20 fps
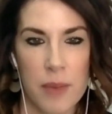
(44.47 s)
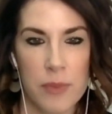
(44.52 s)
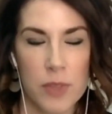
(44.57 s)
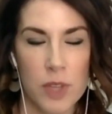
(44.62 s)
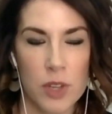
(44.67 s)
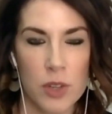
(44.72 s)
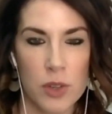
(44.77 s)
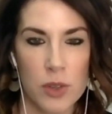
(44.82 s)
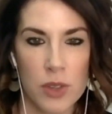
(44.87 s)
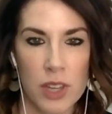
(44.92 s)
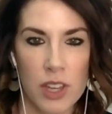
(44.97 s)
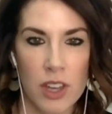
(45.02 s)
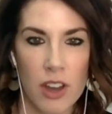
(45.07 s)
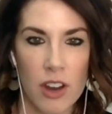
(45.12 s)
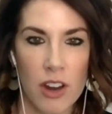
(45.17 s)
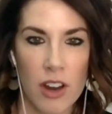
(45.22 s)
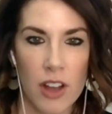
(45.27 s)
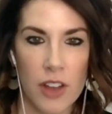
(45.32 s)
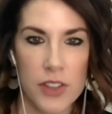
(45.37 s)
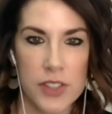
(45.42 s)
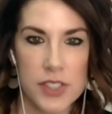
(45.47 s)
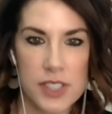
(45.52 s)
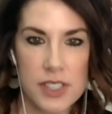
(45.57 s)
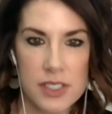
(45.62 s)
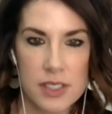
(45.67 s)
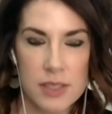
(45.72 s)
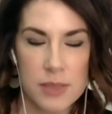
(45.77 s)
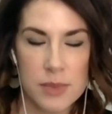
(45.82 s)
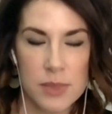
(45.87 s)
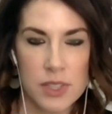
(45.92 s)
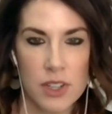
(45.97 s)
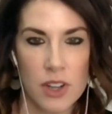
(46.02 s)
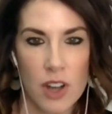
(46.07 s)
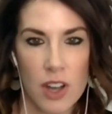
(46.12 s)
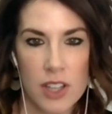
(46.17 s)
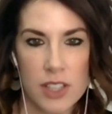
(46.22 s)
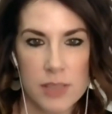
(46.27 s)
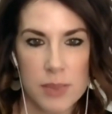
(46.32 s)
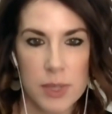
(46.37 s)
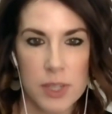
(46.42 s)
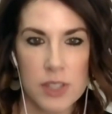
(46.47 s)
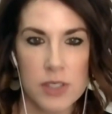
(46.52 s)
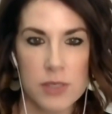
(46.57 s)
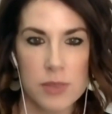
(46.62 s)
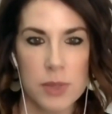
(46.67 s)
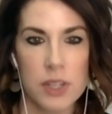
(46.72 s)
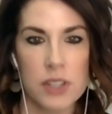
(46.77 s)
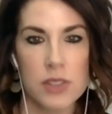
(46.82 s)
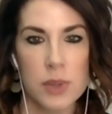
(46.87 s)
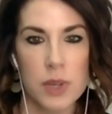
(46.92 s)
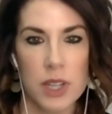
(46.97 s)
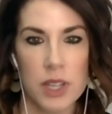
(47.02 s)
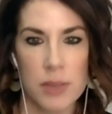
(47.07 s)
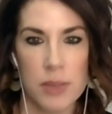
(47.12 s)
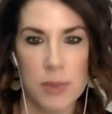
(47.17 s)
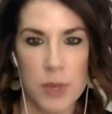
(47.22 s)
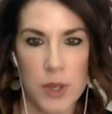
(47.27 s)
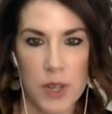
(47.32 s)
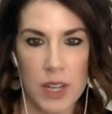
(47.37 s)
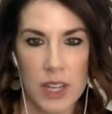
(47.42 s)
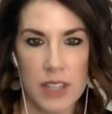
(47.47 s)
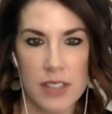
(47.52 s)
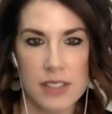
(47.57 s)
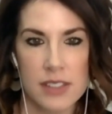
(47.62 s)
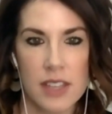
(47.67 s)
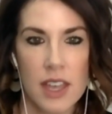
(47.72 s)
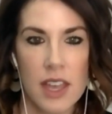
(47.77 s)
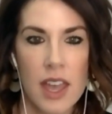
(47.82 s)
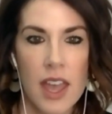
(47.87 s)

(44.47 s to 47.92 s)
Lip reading: not only our health systems and our hospitals, but also our communities.